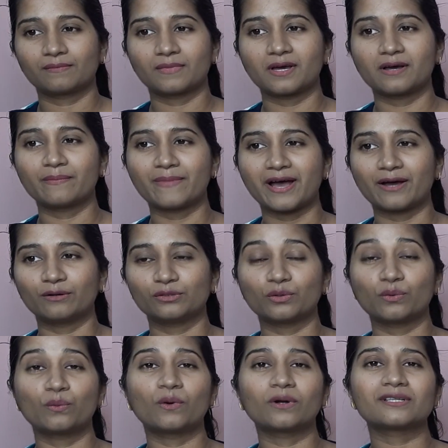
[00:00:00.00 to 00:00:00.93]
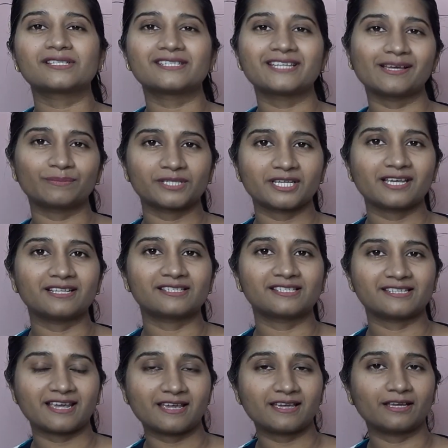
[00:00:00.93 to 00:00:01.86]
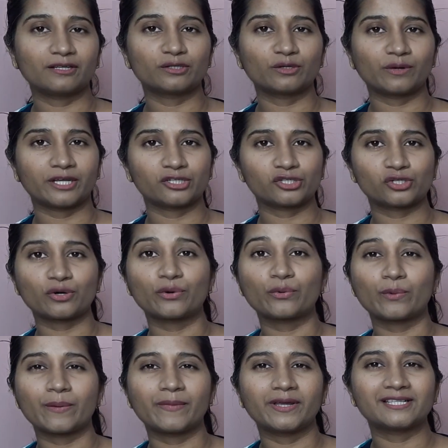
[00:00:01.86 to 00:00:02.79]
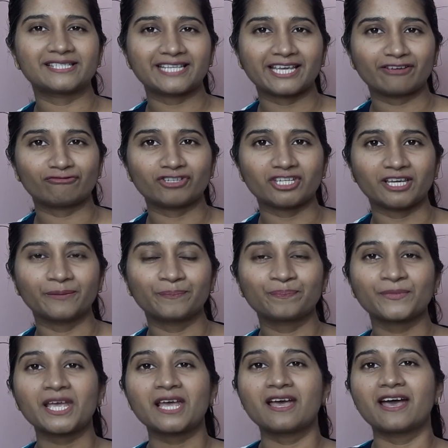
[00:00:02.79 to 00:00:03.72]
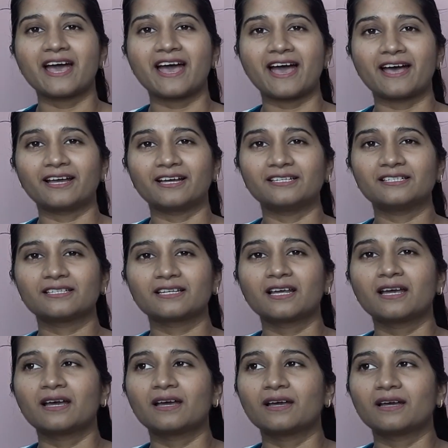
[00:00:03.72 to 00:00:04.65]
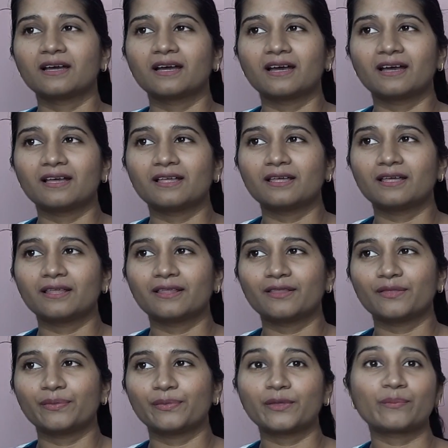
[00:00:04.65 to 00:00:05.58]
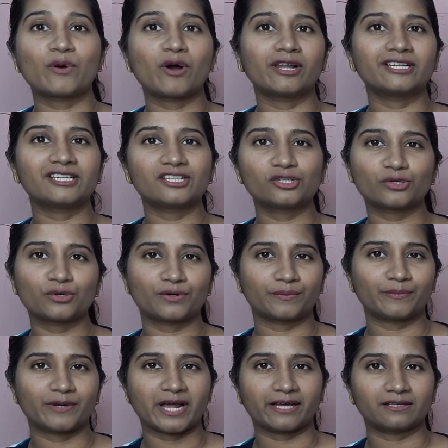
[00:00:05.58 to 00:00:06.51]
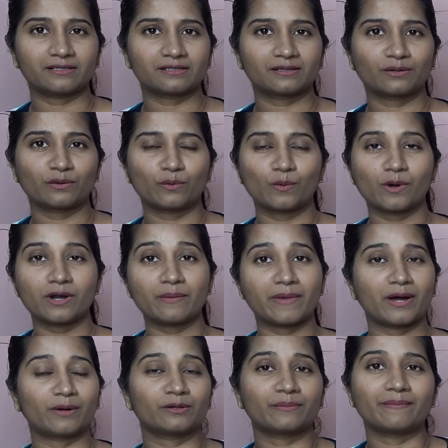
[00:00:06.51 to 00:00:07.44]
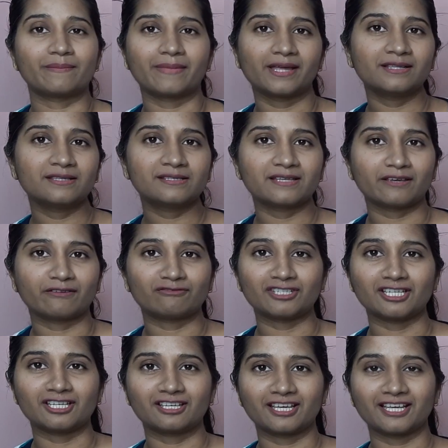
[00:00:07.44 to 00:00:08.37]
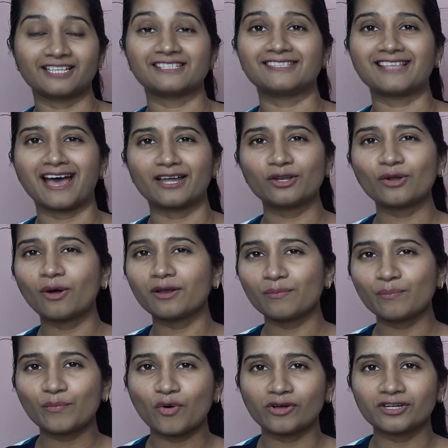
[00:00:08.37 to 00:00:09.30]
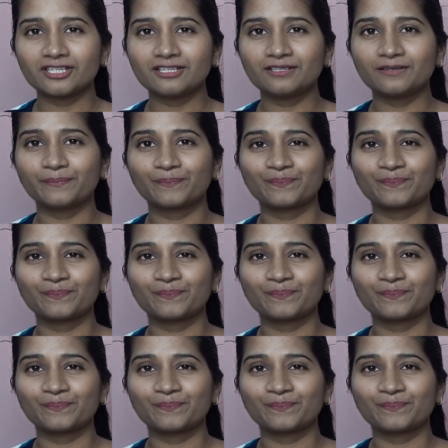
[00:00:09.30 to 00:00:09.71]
about what steps he is taking to ensure women's safety, and the politician replies, what about men's safety? Is that not important?